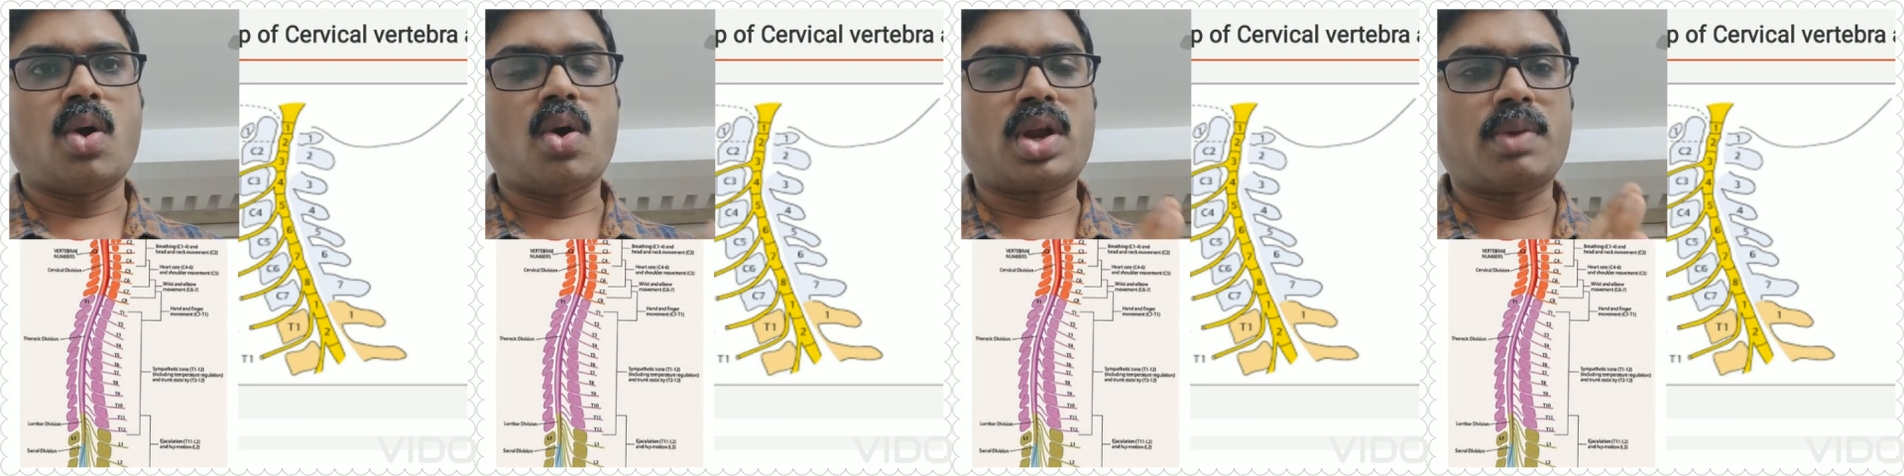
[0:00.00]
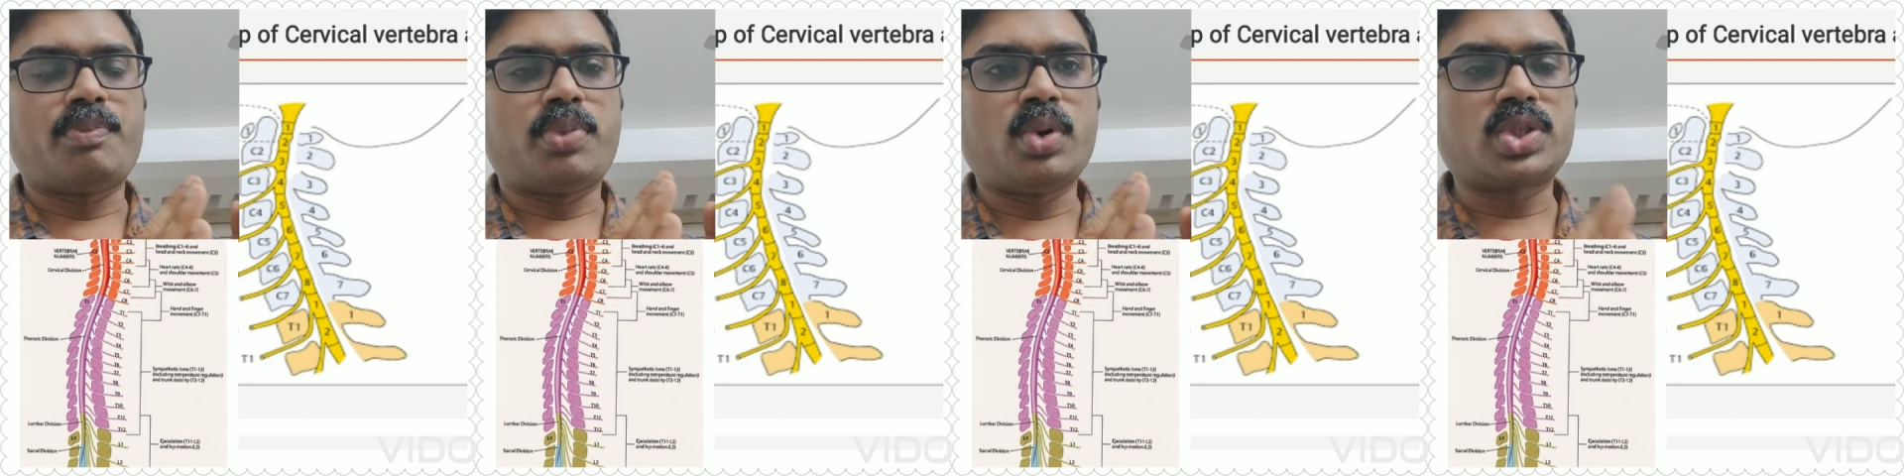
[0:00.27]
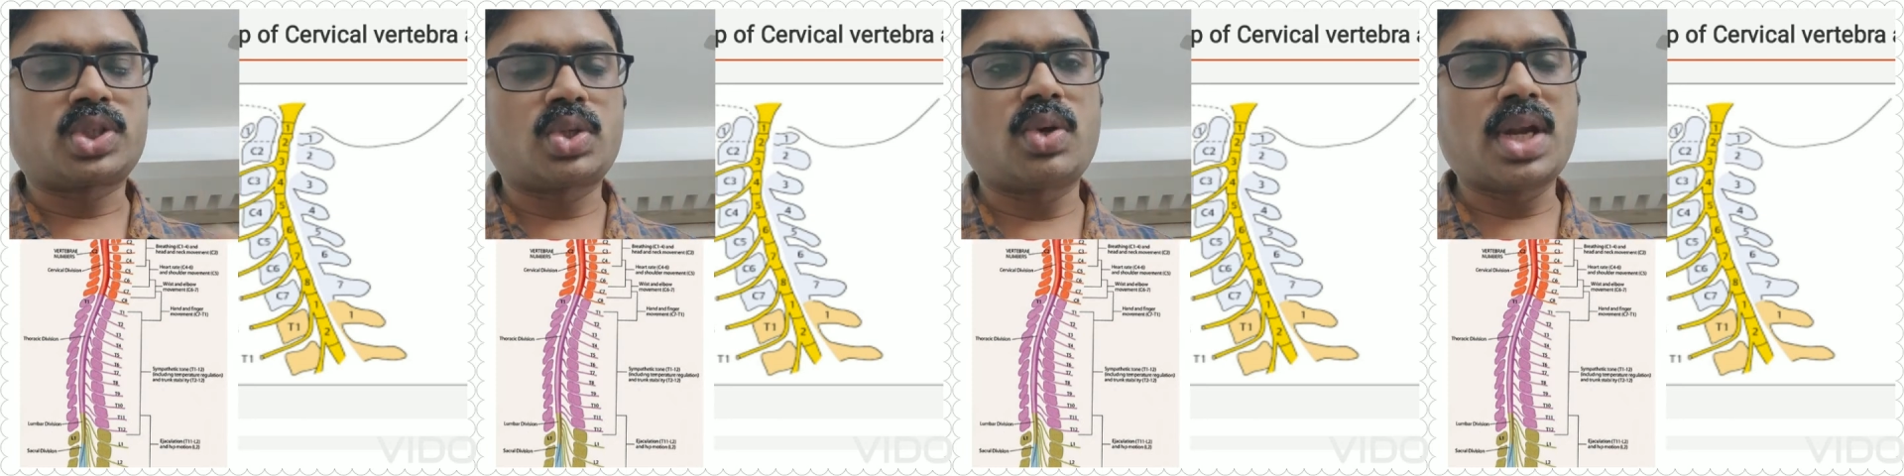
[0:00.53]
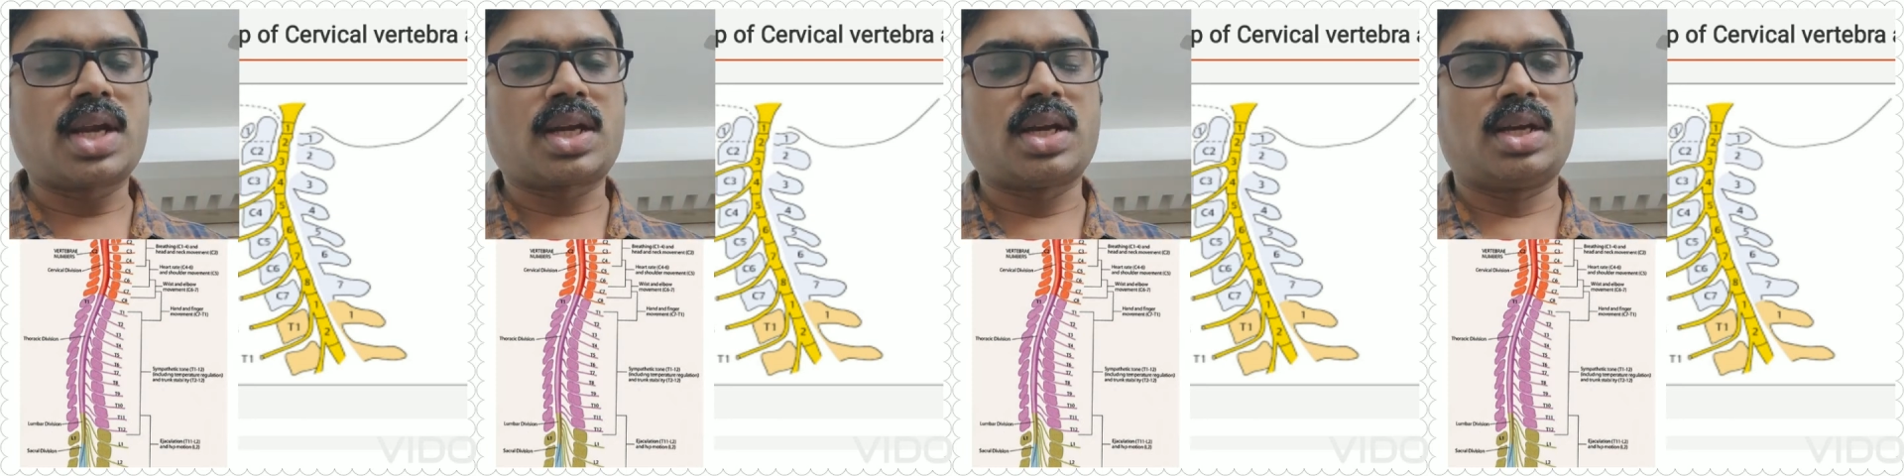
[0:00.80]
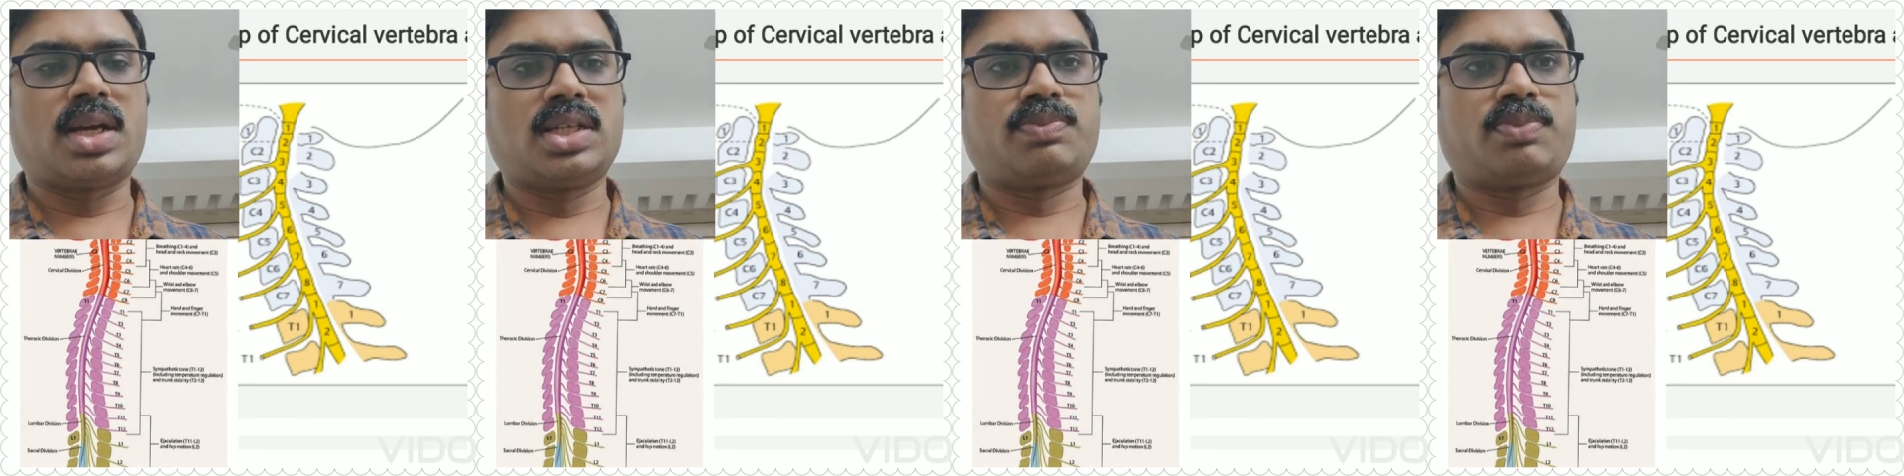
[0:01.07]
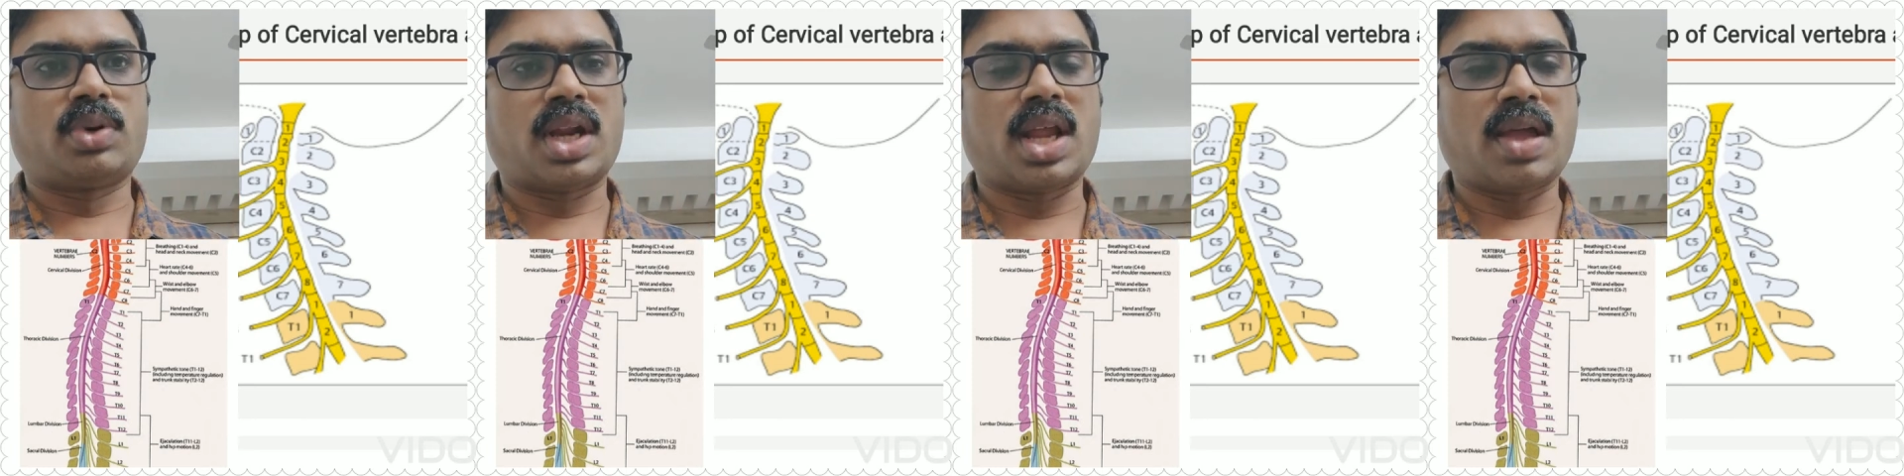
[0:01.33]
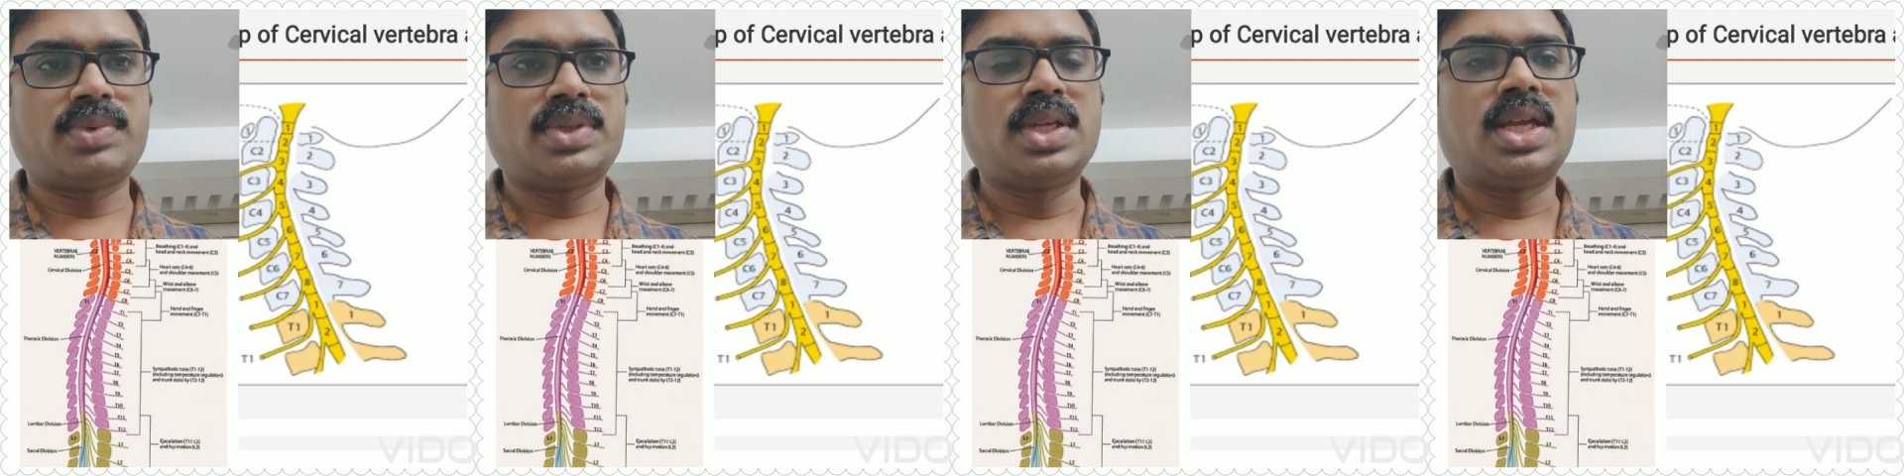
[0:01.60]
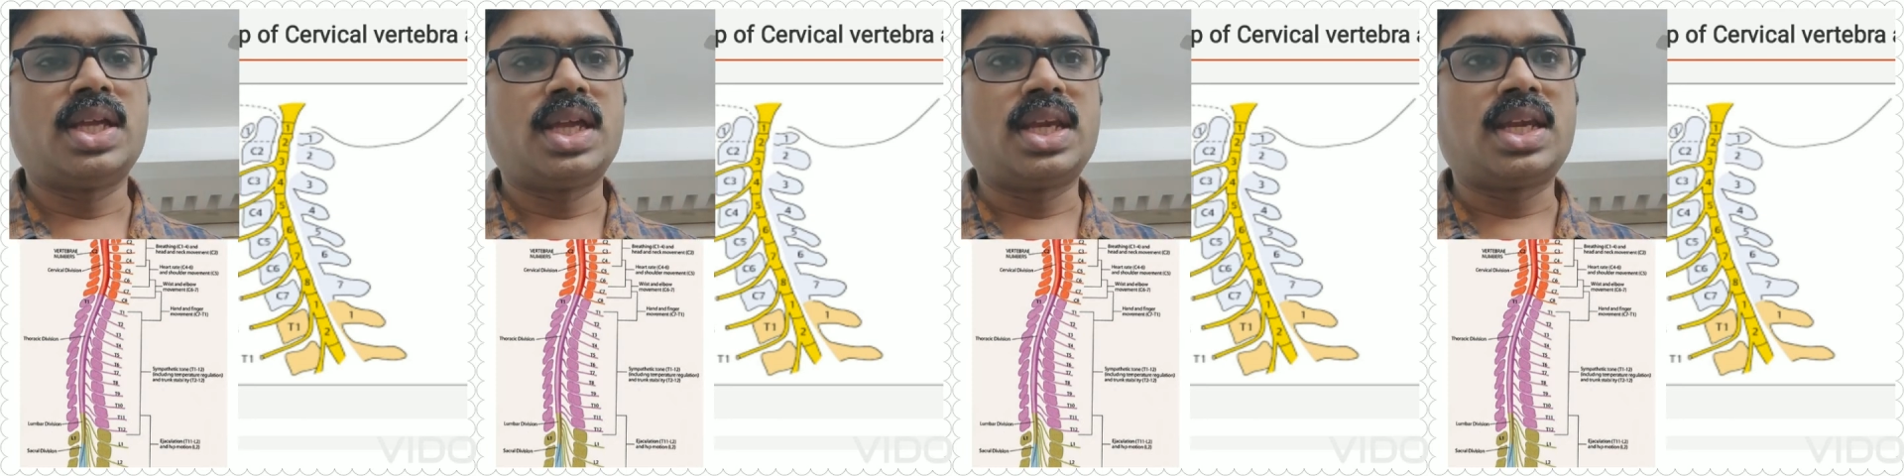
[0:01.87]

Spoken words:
or a posterolateral disc prolapse,